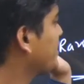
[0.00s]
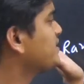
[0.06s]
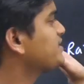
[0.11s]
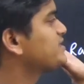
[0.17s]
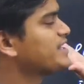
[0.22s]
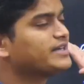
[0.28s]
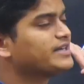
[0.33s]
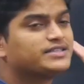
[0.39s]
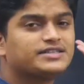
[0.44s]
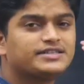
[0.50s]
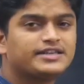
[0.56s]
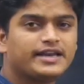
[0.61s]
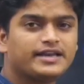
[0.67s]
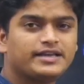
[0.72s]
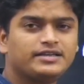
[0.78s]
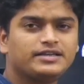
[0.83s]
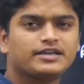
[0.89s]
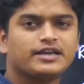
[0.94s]
NCERT is
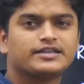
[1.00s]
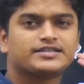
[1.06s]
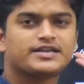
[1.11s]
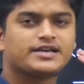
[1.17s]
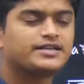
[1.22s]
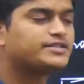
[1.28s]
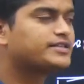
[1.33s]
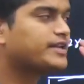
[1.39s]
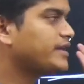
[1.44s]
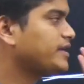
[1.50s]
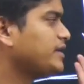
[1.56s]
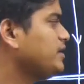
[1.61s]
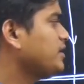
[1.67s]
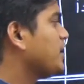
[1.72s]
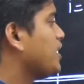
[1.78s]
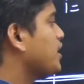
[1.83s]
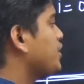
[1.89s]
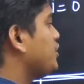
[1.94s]
telling. NCERT is telling
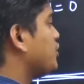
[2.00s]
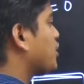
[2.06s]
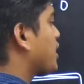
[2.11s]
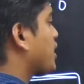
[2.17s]
your